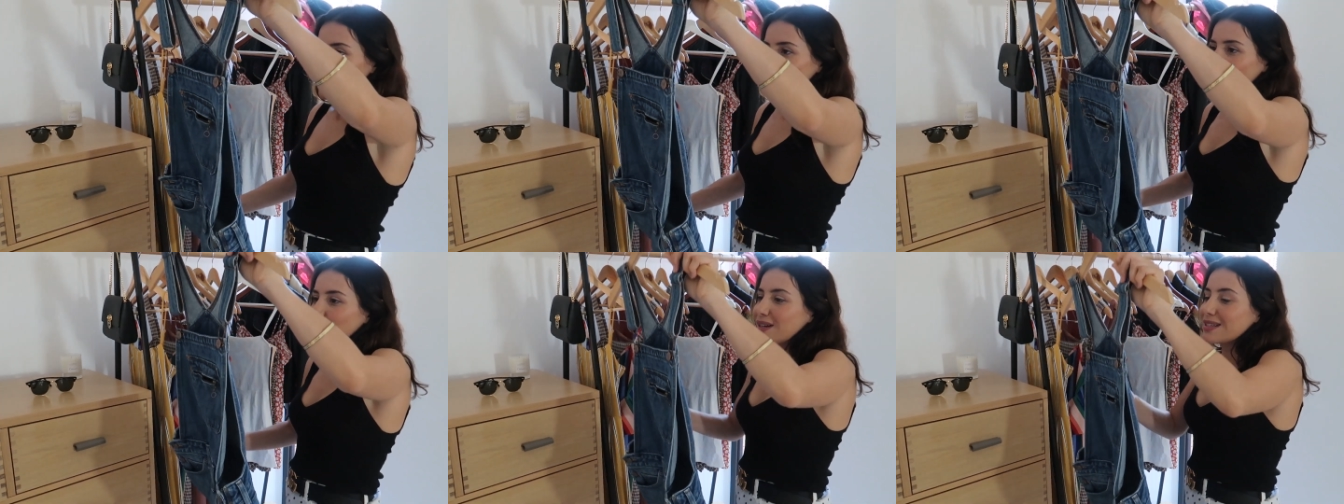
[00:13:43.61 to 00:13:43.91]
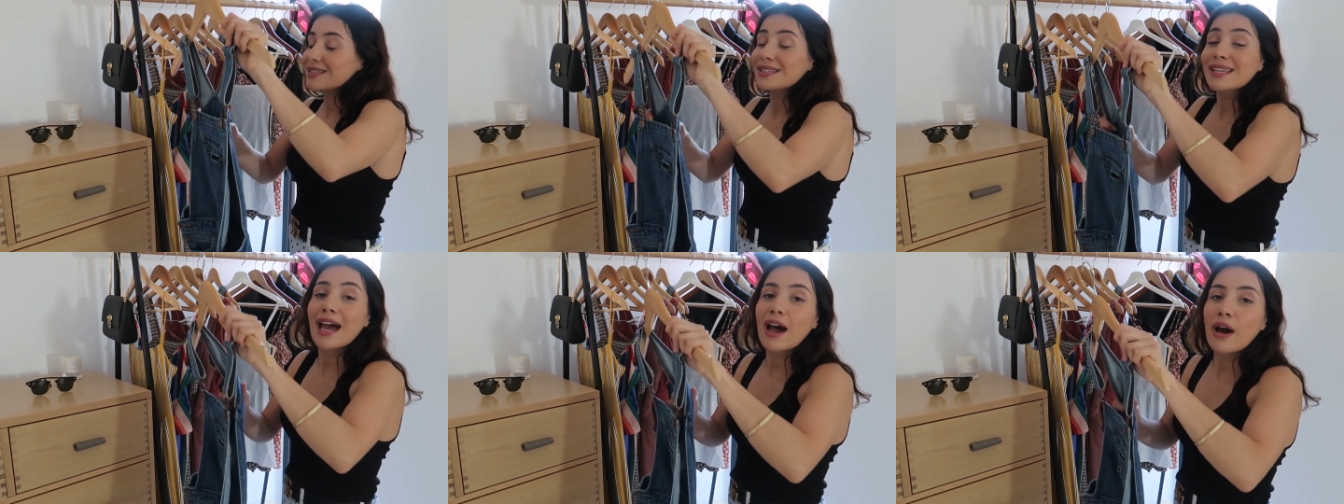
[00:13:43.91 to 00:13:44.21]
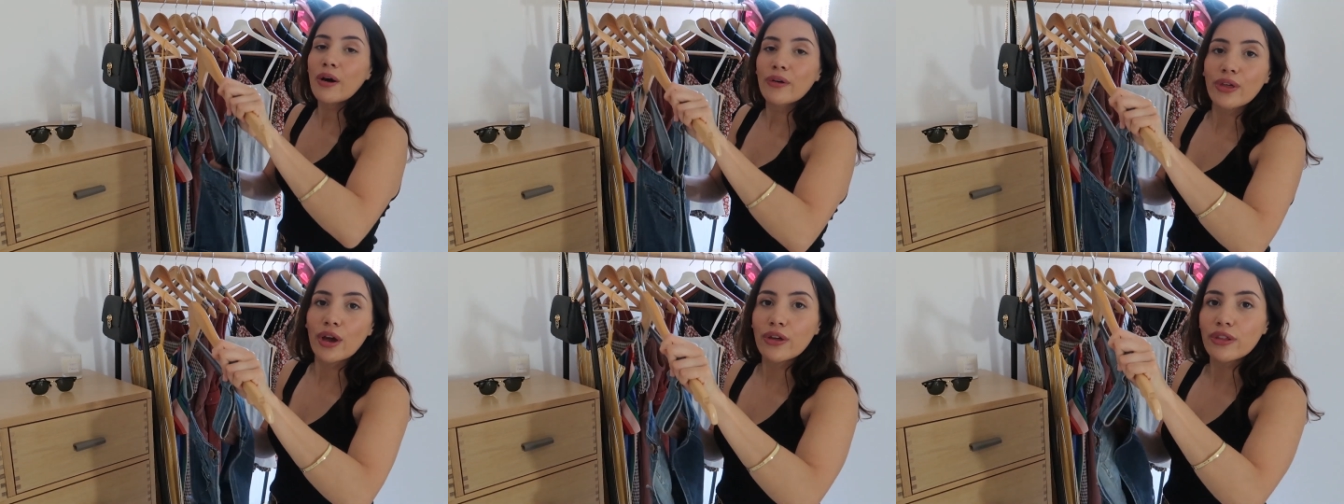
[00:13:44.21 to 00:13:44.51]
You can
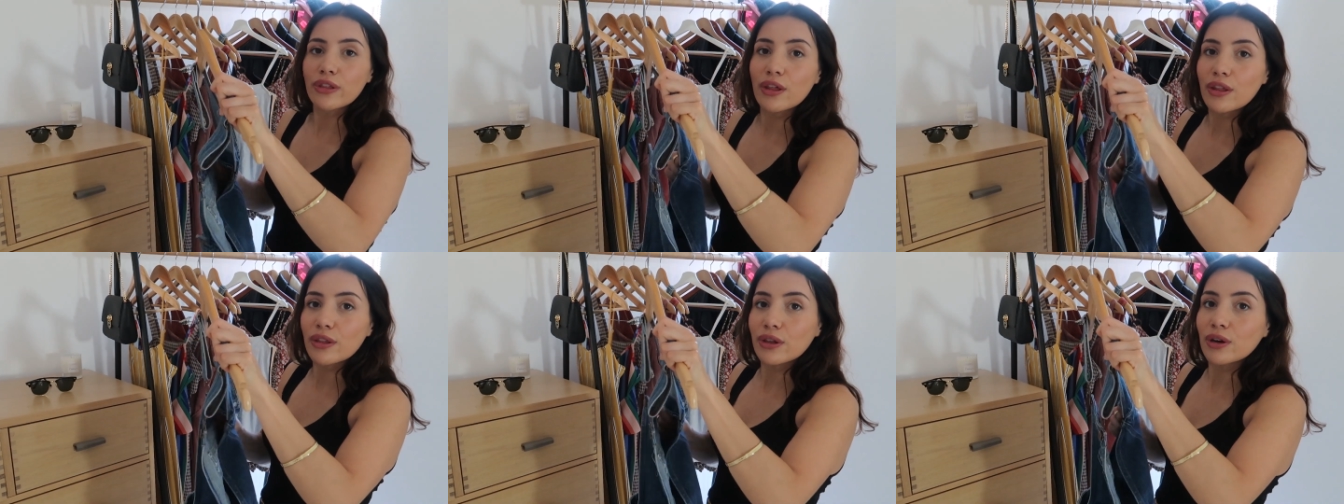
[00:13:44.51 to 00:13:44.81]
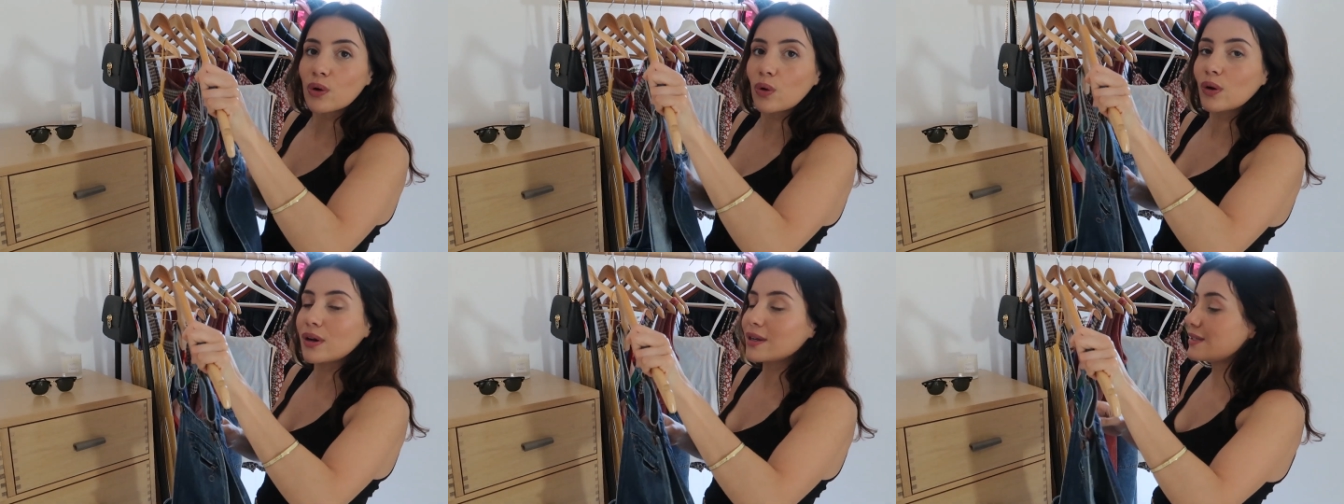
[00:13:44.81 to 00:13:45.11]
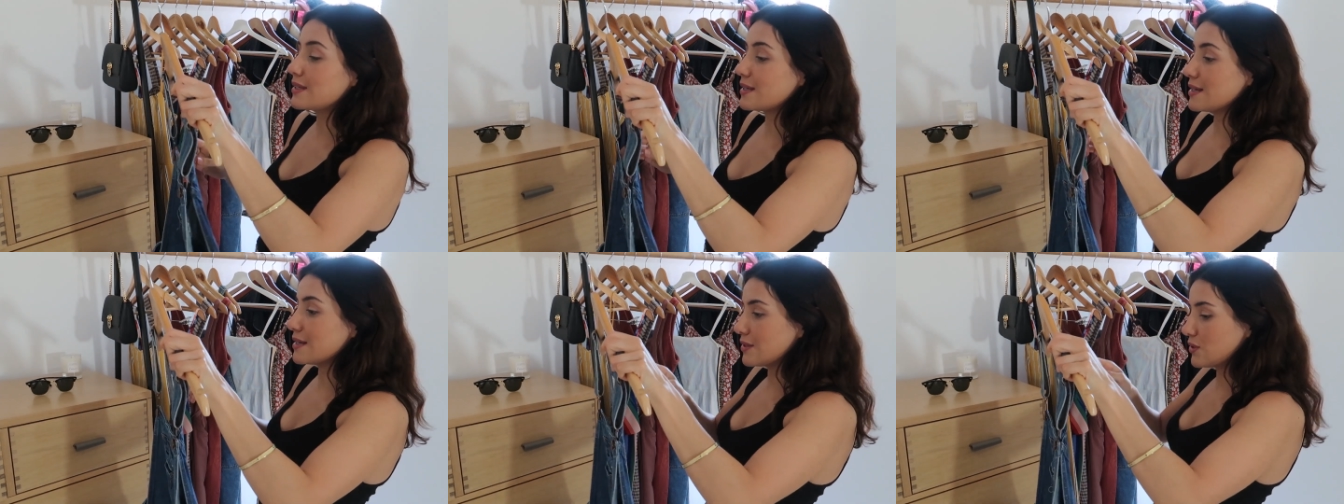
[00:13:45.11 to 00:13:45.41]
tell though that the
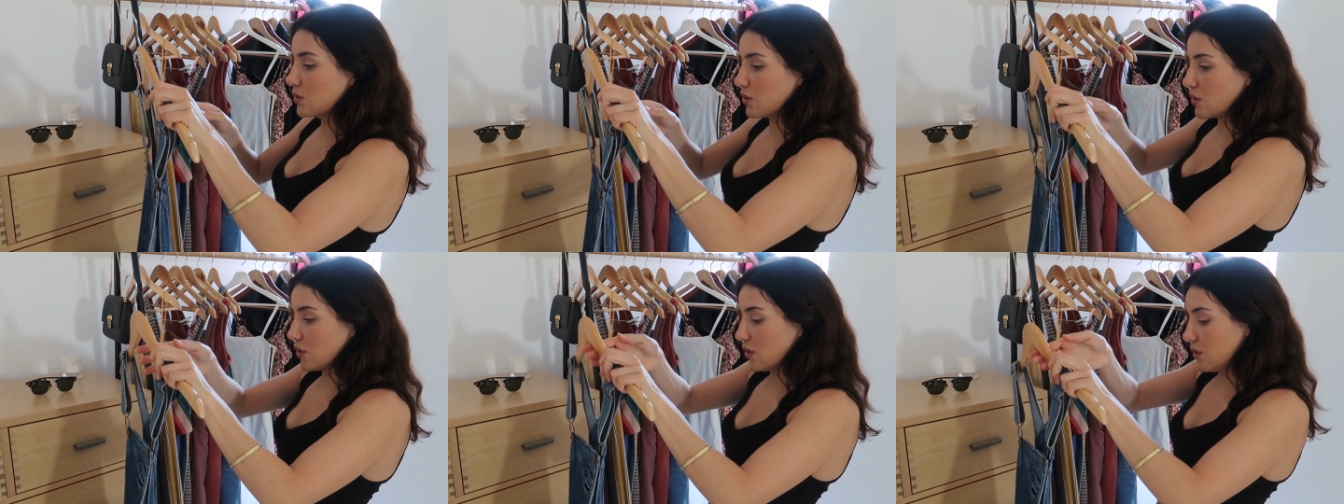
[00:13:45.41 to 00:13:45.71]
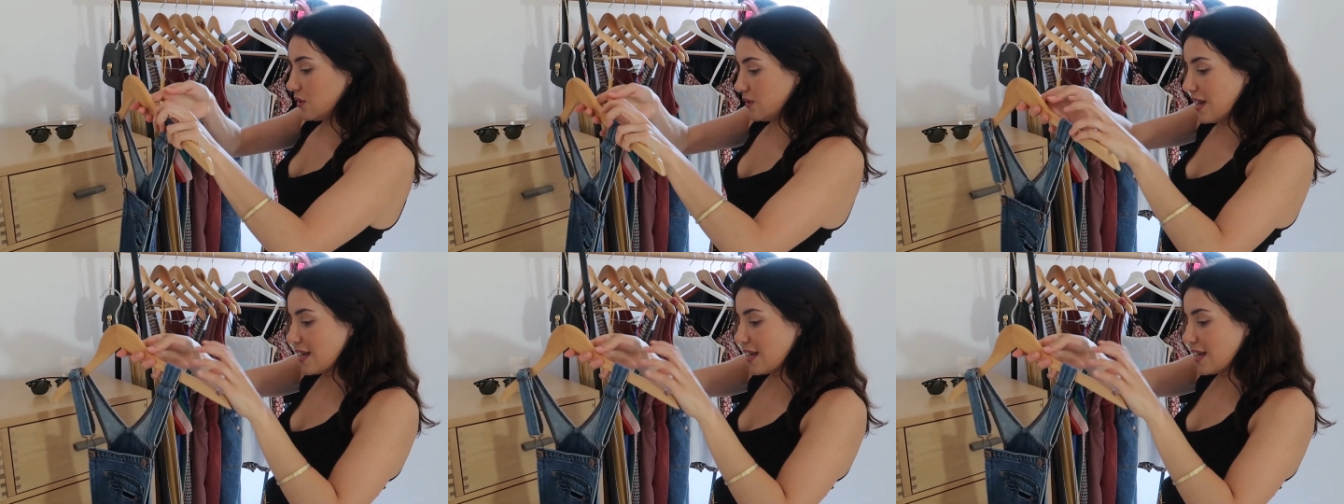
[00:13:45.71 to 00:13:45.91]
quality is good.